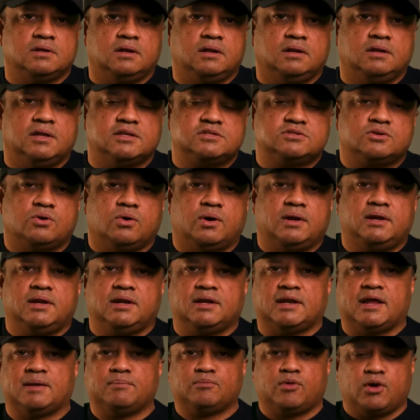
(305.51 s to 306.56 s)
Let's go ahead
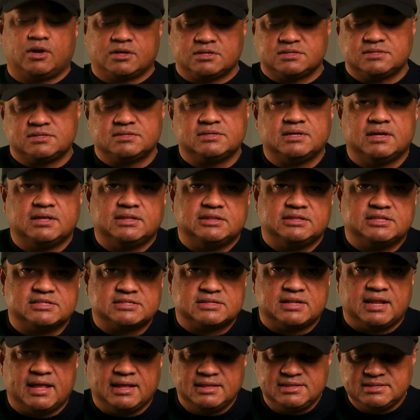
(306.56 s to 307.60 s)
and unbox
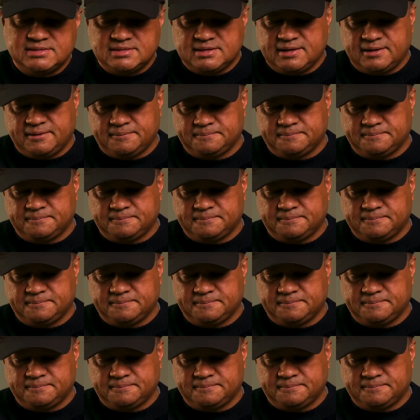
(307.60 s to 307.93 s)
this lens.